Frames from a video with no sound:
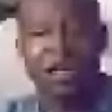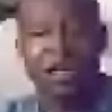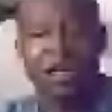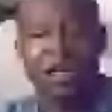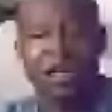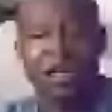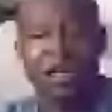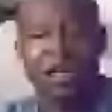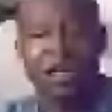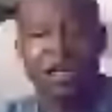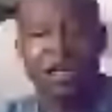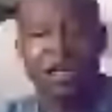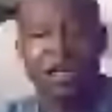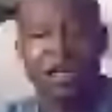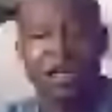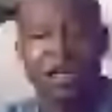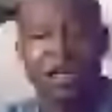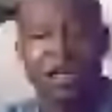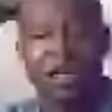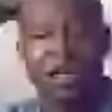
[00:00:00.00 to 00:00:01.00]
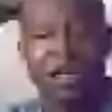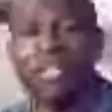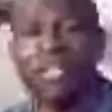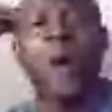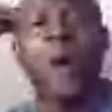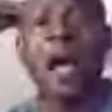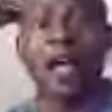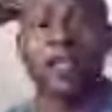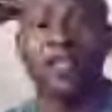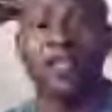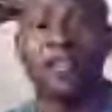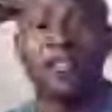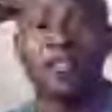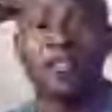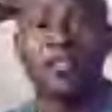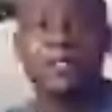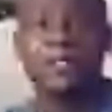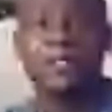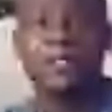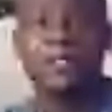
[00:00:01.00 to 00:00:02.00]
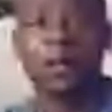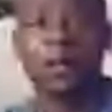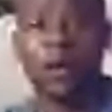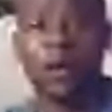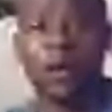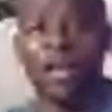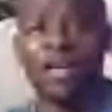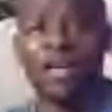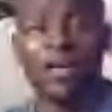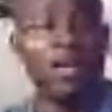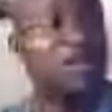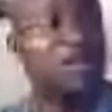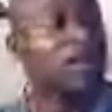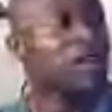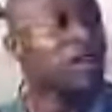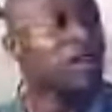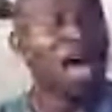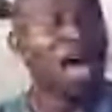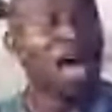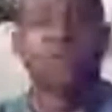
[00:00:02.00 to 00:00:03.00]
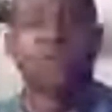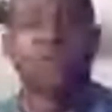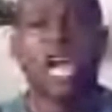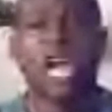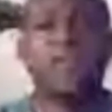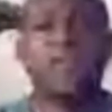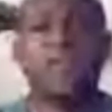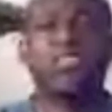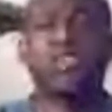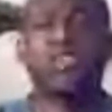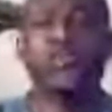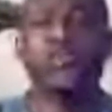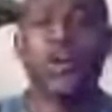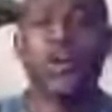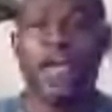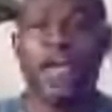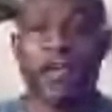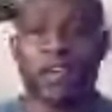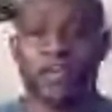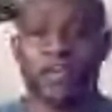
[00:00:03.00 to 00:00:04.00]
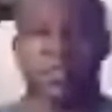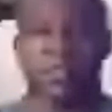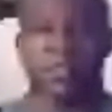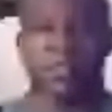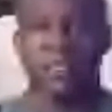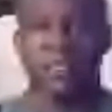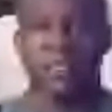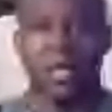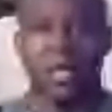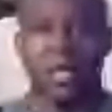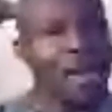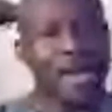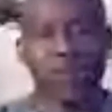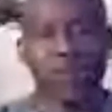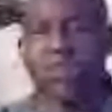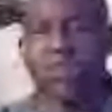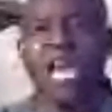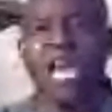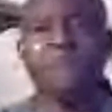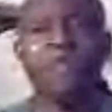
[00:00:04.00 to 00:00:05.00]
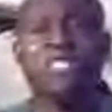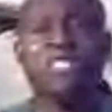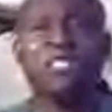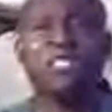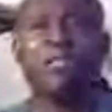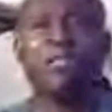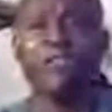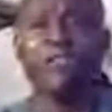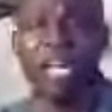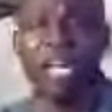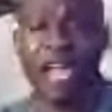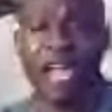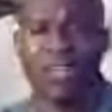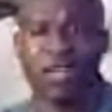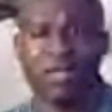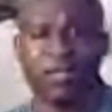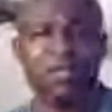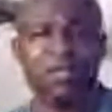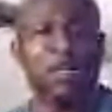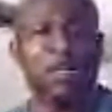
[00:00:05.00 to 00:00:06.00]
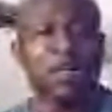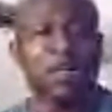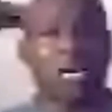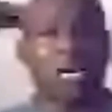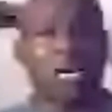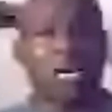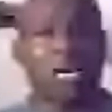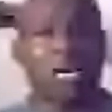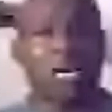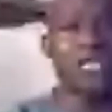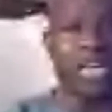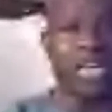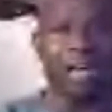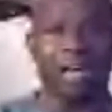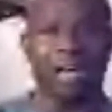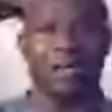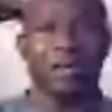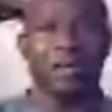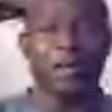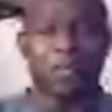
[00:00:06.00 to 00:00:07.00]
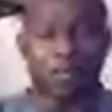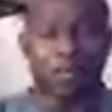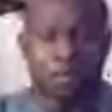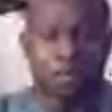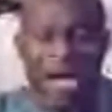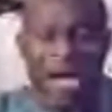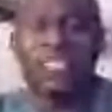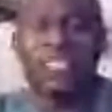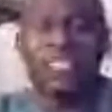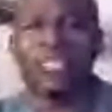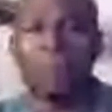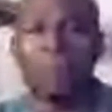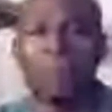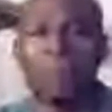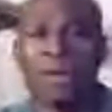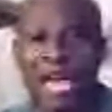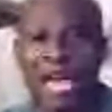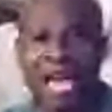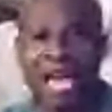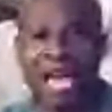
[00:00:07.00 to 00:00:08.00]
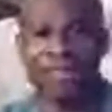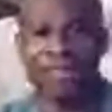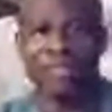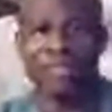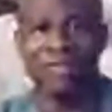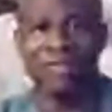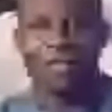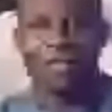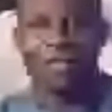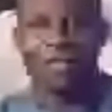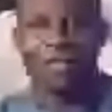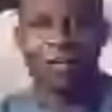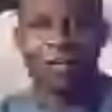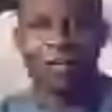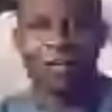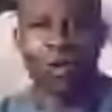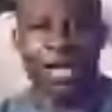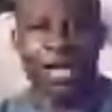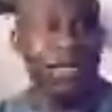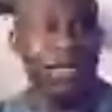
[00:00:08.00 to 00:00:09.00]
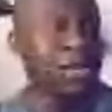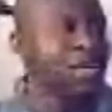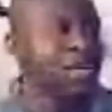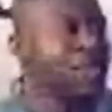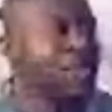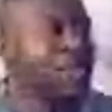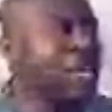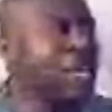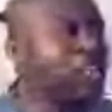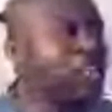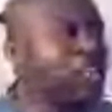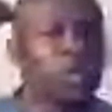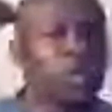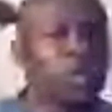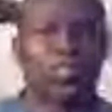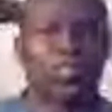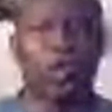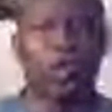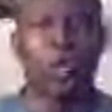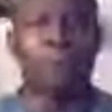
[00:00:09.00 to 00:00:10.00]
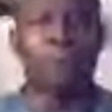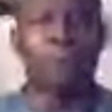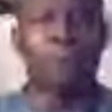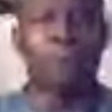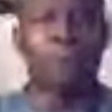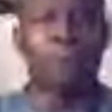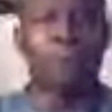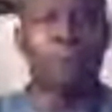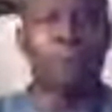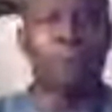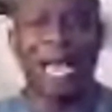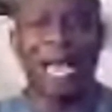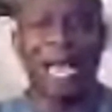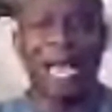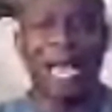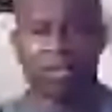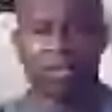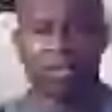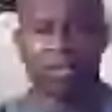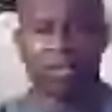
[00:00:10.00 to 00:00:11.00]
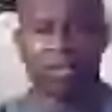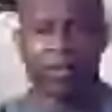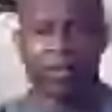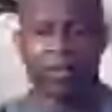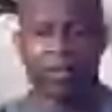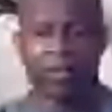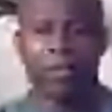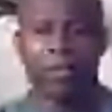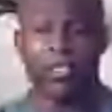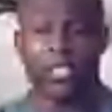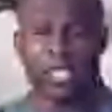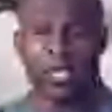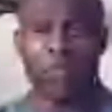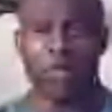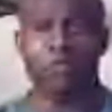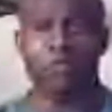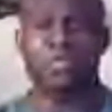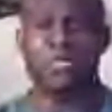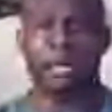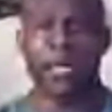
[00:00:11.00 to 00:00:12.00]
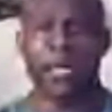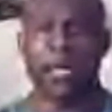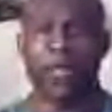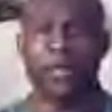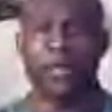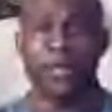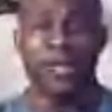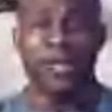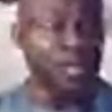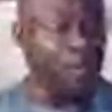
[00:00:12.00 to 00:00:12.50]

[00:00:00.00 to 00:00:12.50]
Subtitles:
I've been telling y'all for the longest, okay? I don't care if it's 2 acres. I don't care if it's 3 acres. Come together, buy some land, okay? Get your solar panels. You see what I'm saying?